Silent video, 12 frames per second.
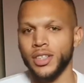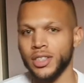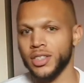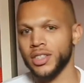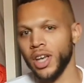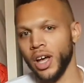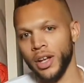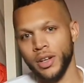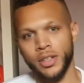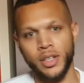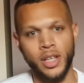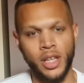So
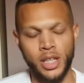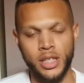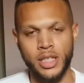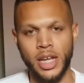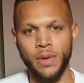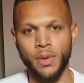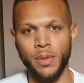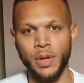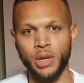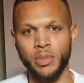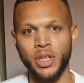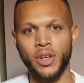today what we're
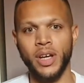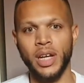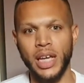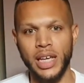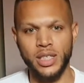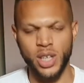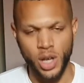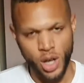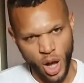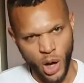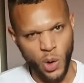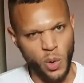going to be doing is
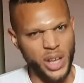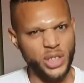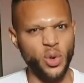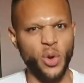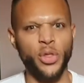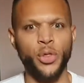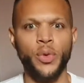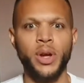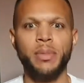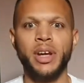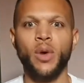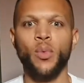a quick sort of
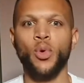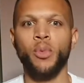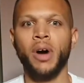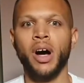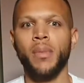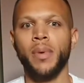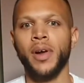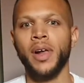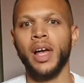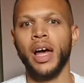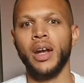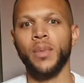3-minute warm-up,
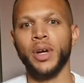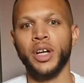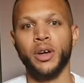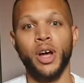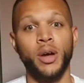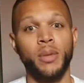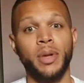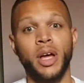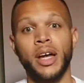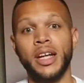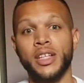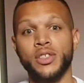and then we're going to be
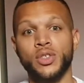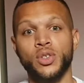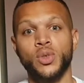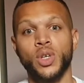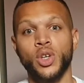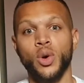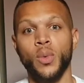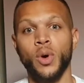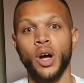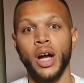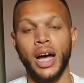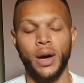going into your
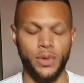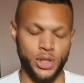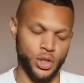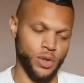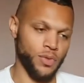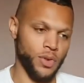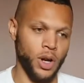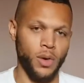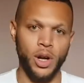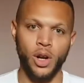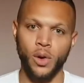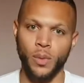workout, which you can
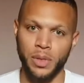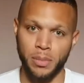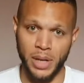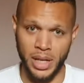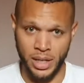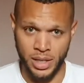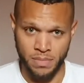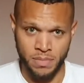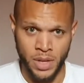follow along with me.